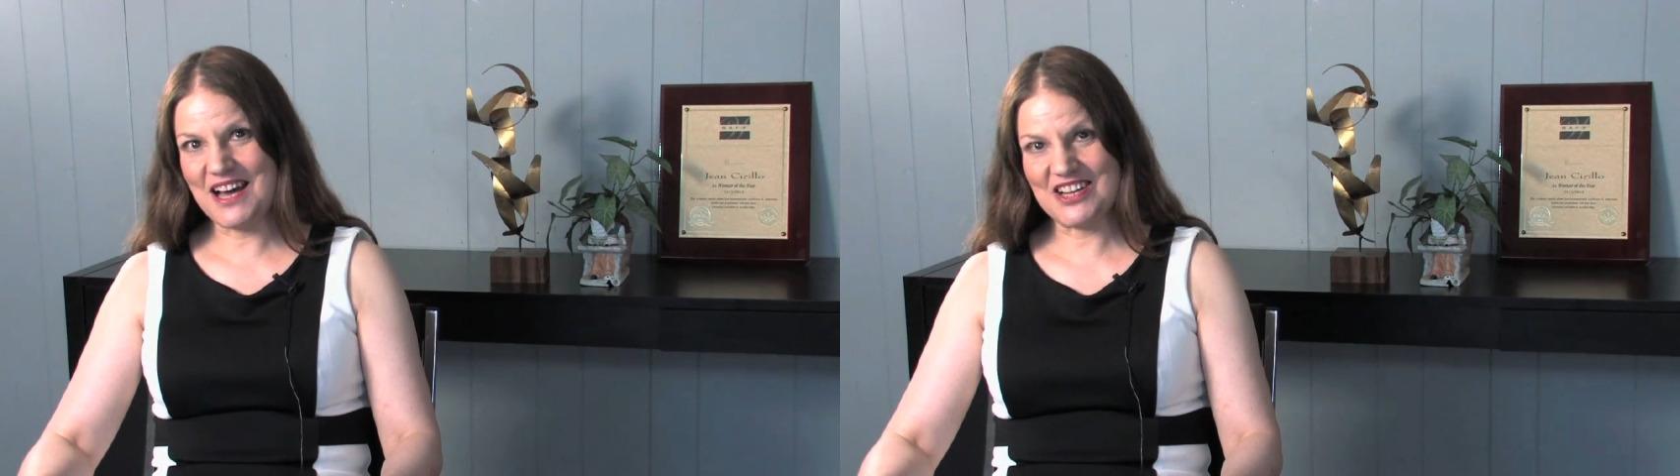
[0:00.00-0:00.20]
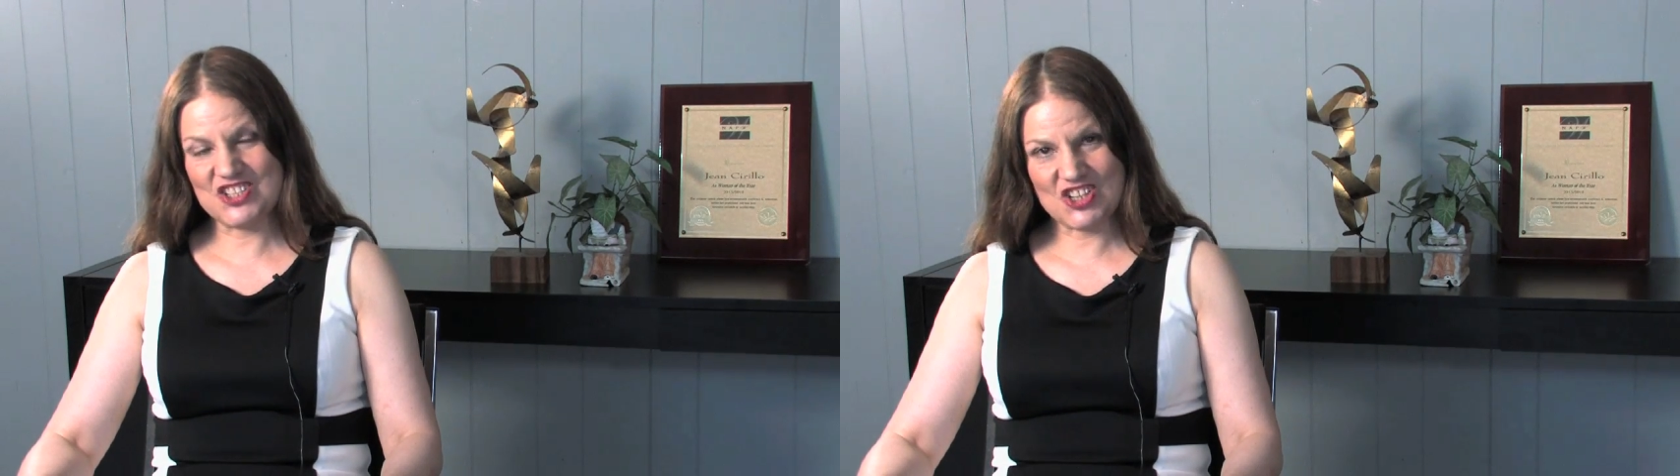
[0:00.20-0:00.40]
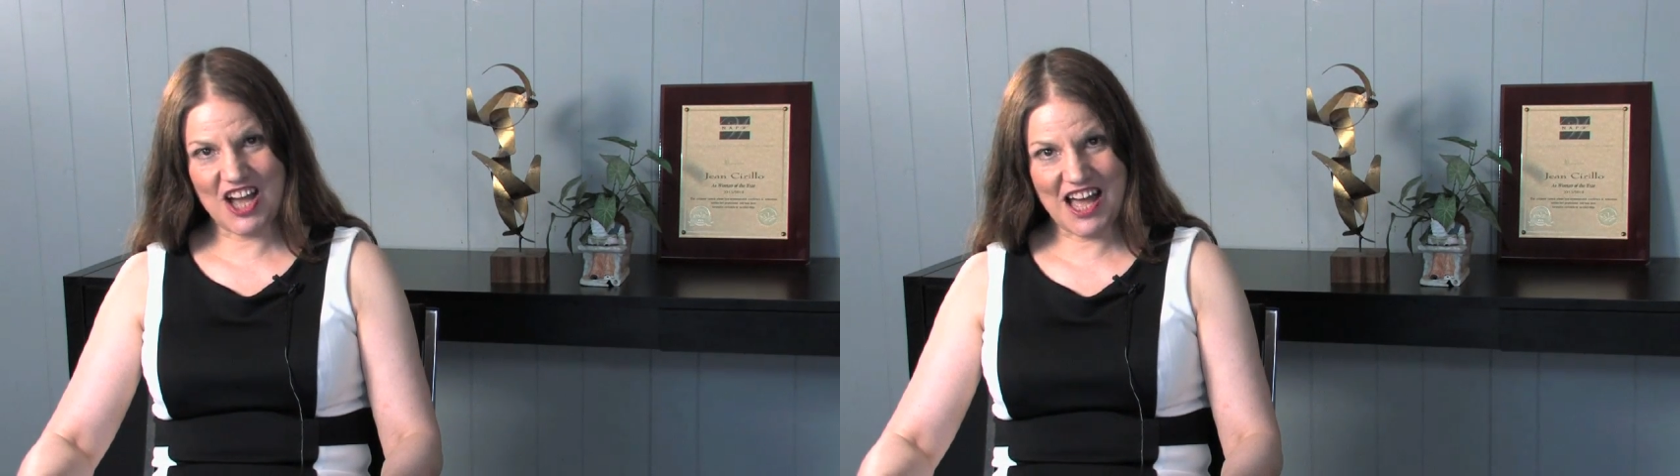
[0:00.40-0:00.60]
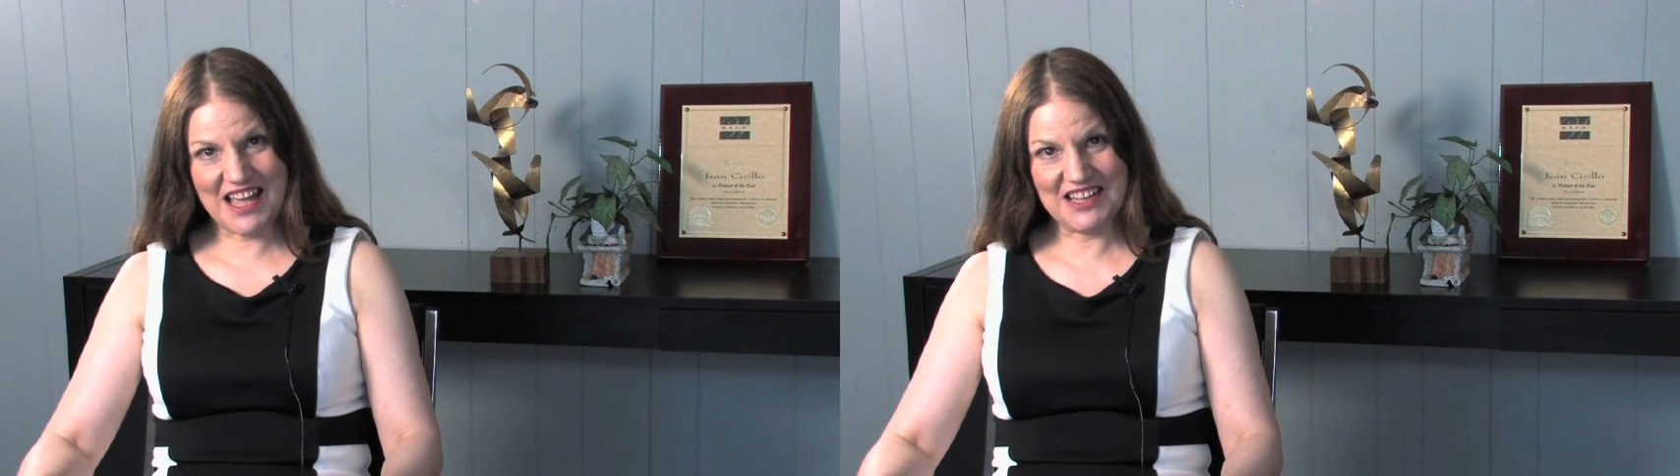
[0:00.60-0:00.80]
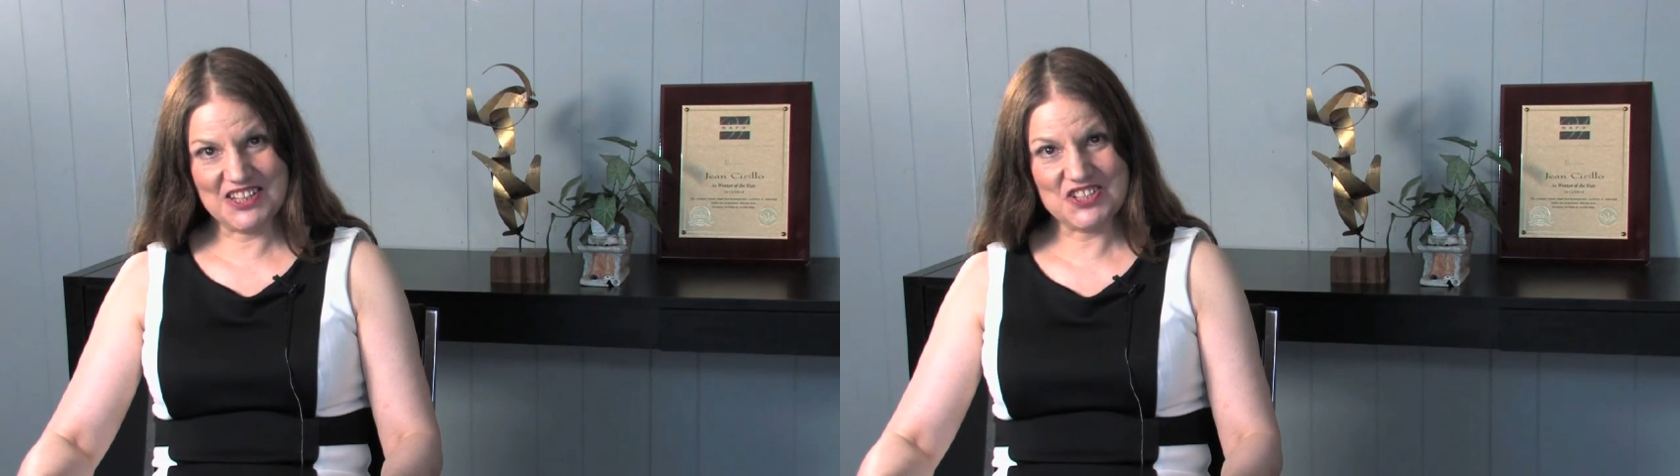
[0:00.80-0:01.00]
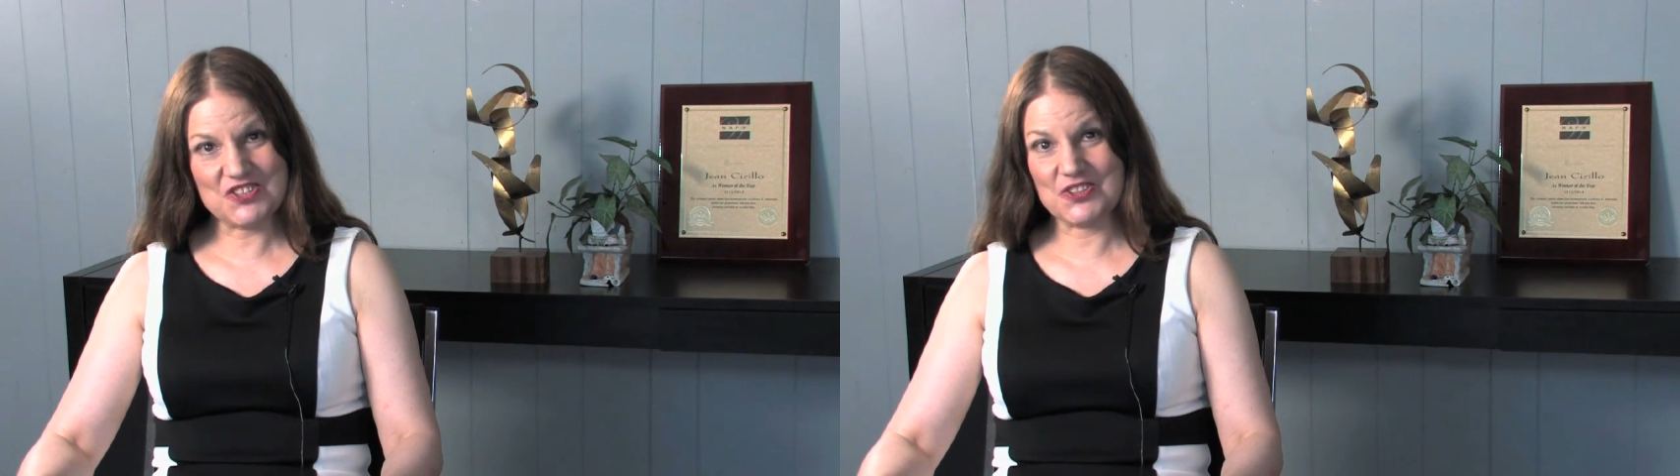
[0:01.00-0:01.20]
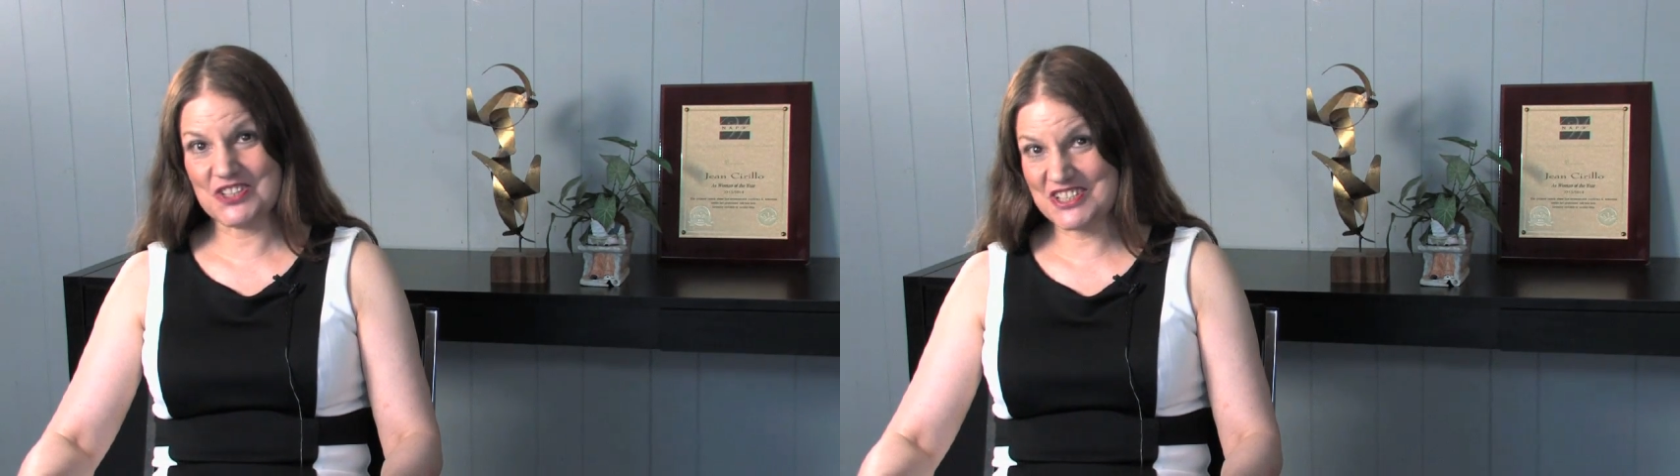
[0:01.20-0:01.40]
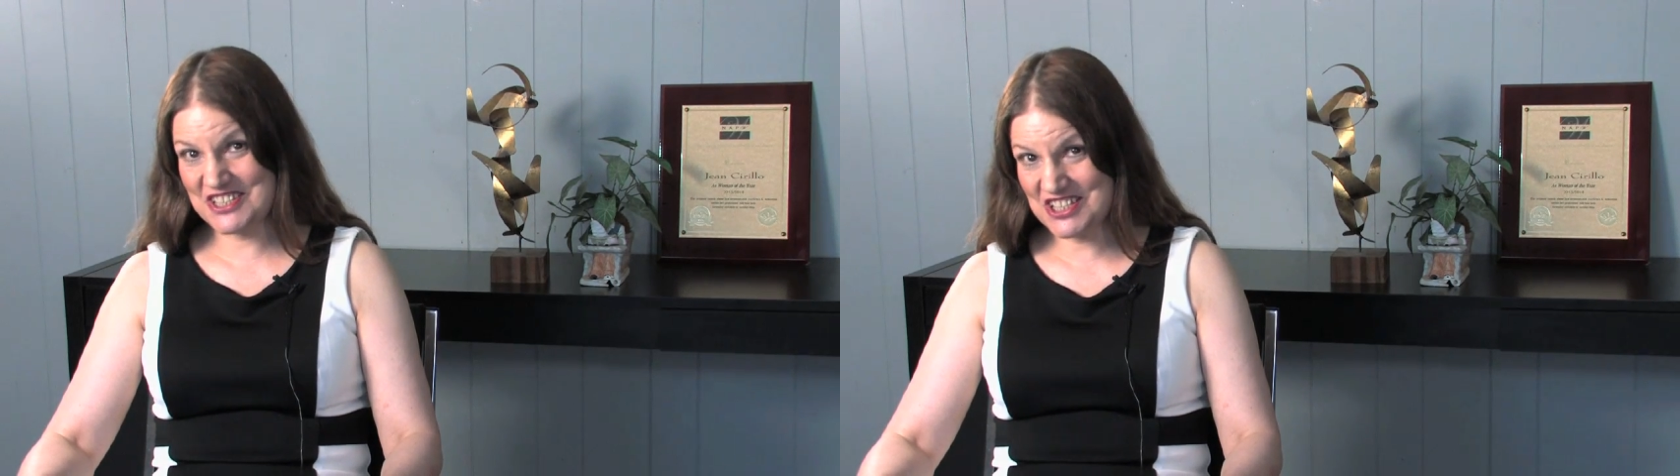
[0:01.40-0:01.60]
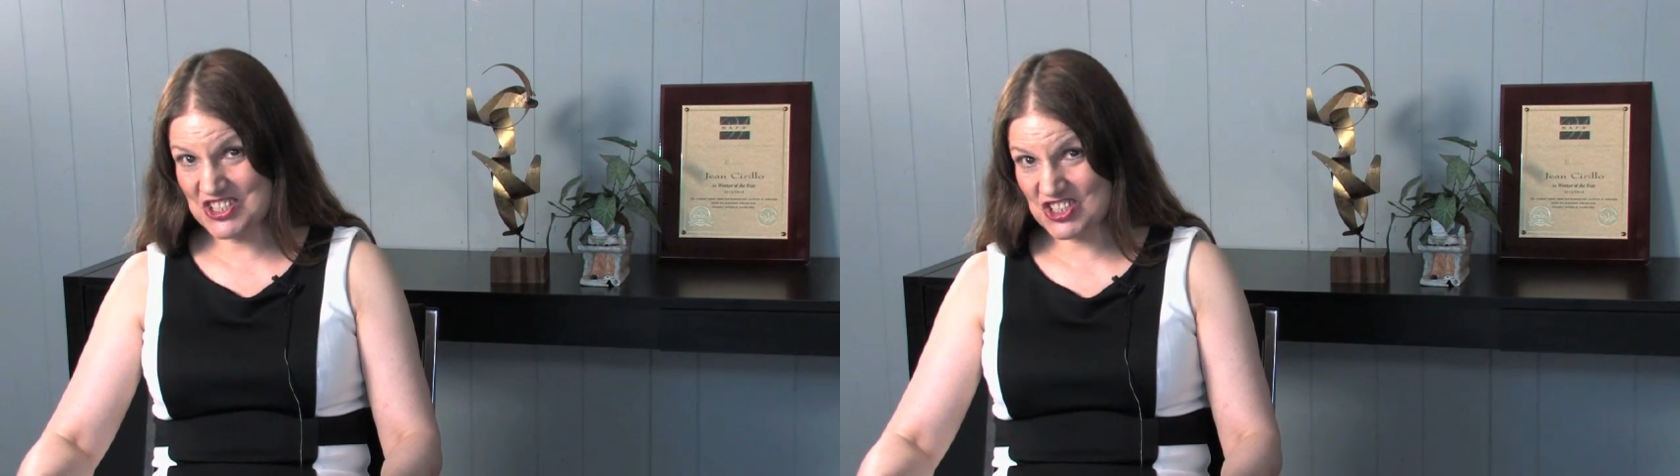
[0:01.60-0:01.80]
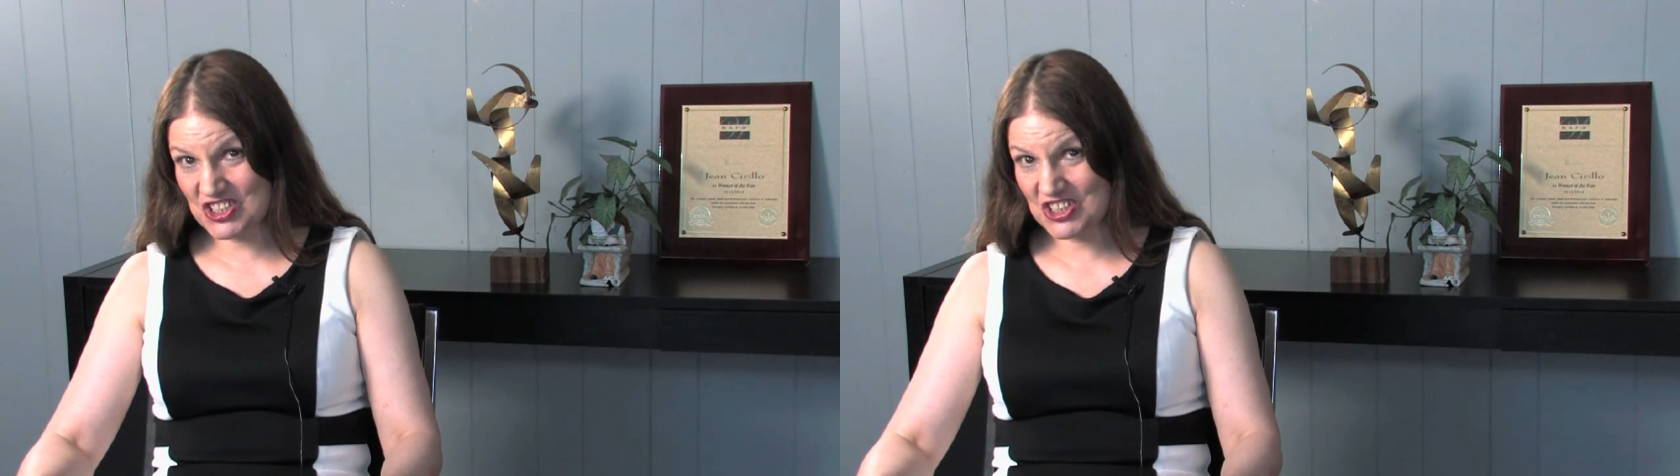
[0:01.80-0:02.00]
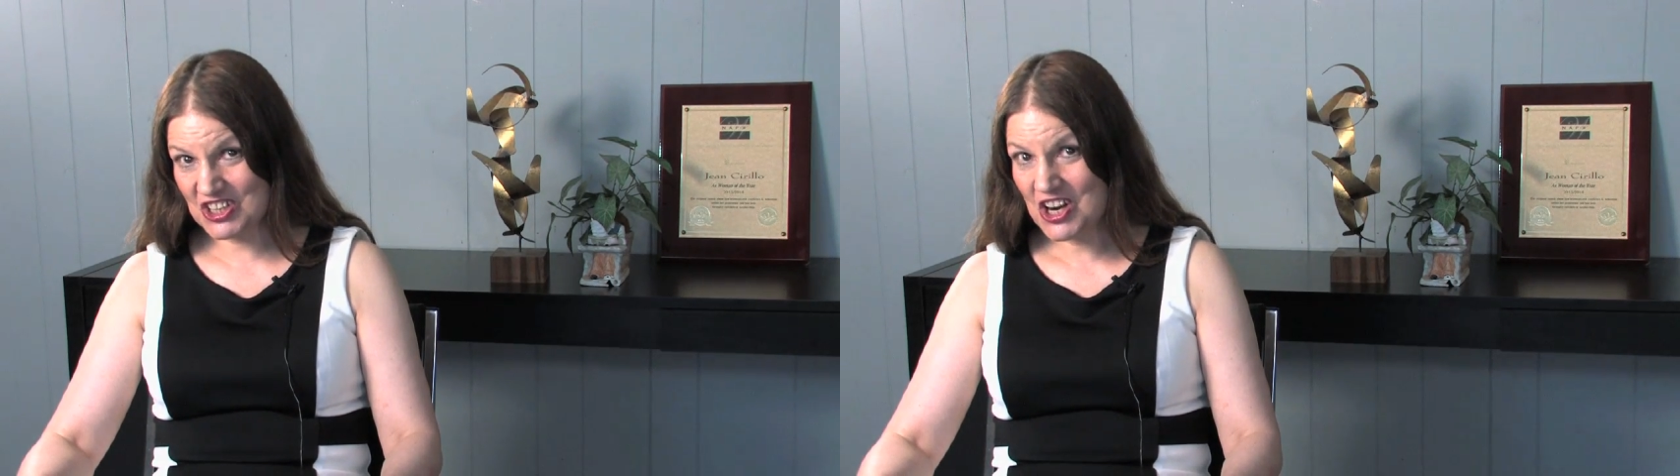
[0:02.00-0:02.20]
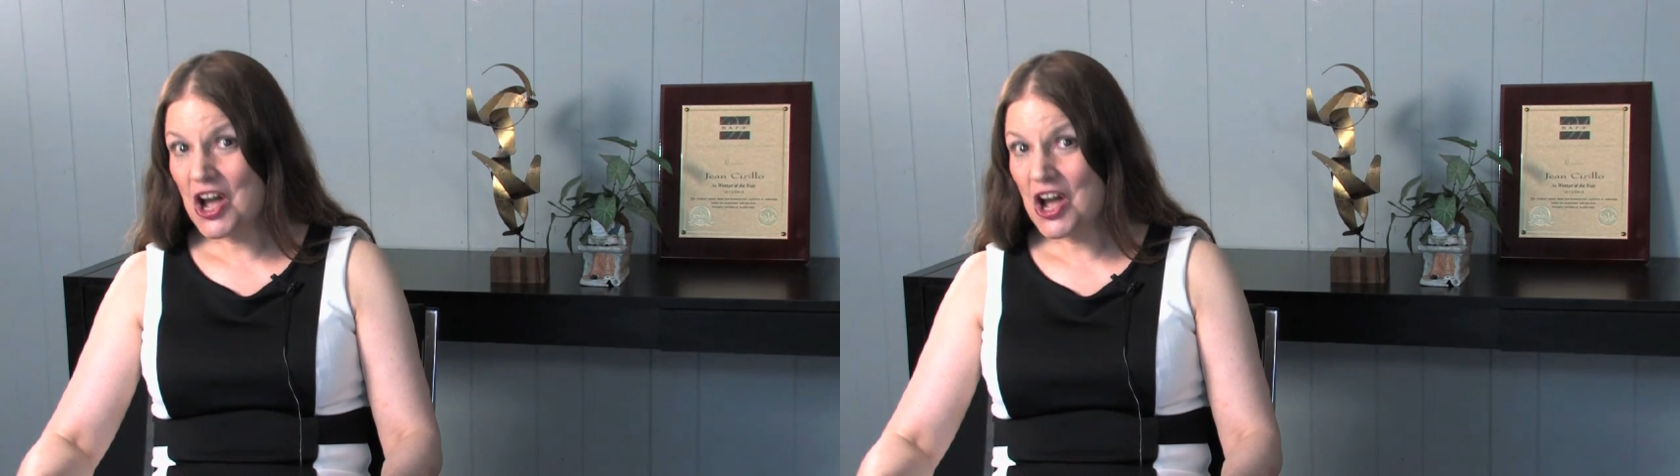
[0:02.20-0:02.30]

a child or a teacher